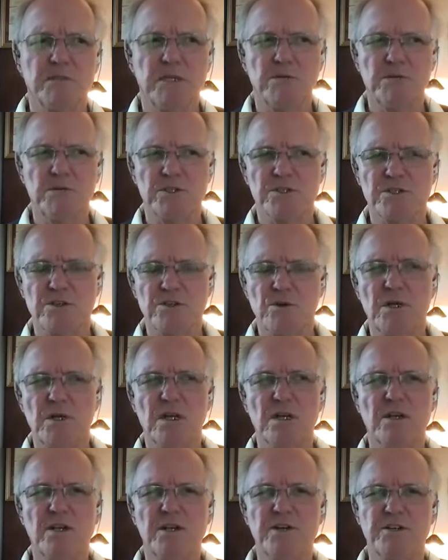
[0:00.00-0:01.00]
He was so
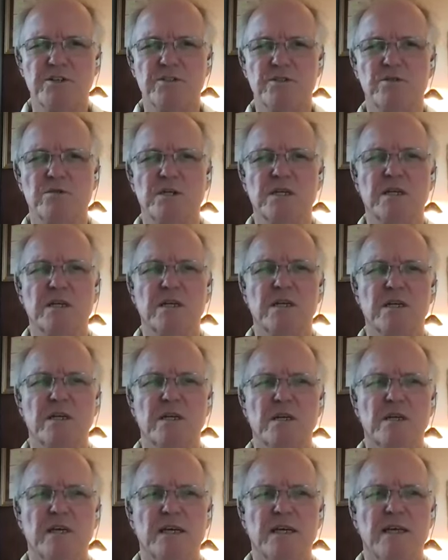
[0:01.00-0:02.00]
alert to it
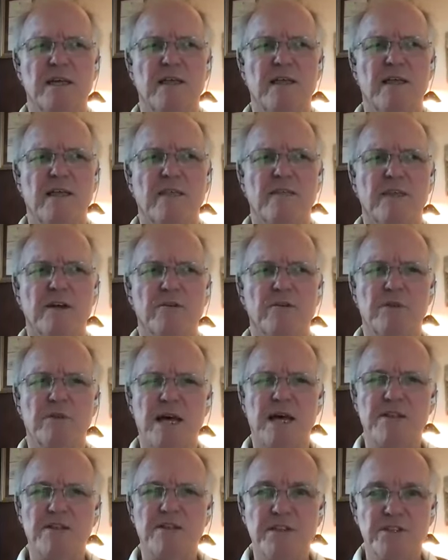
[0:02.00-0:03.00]
that
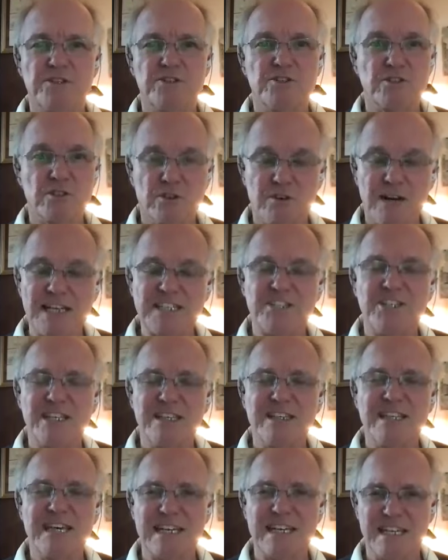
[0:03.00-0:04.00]
rather than
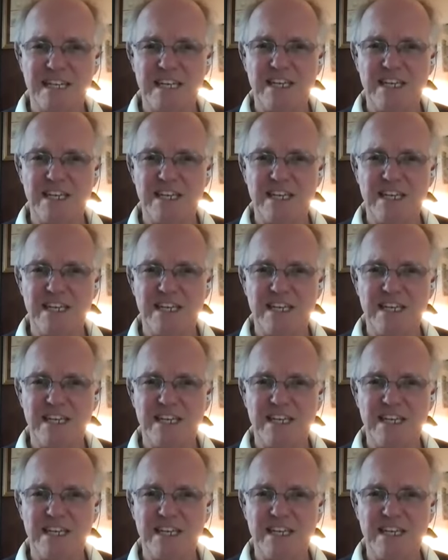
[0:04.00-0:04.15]
scratching that